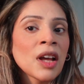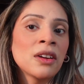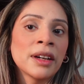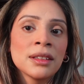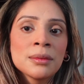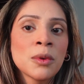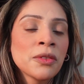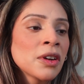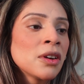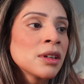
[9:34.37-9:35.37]
Alright,
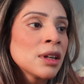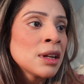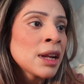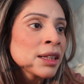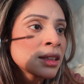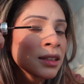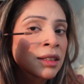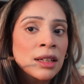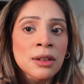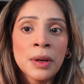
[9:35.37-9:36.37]
moving on,
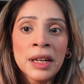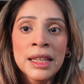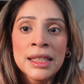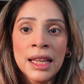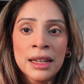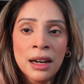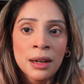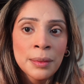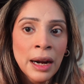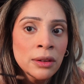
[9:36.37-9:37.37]
let's quickly set
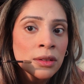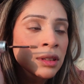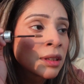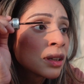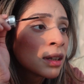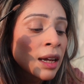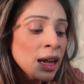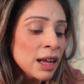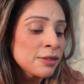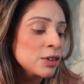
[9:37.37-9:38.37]
our brows,
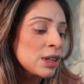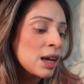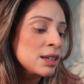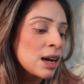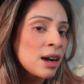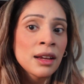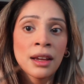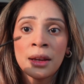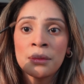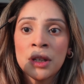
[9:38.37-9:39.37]
and for that I
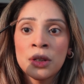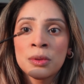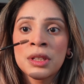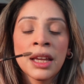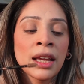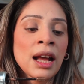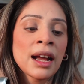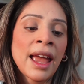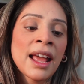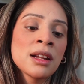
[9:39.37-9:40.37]
am using
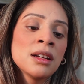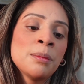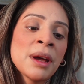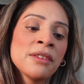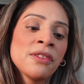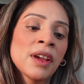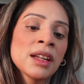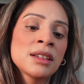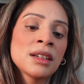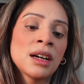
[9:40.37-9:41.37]
again a Benefit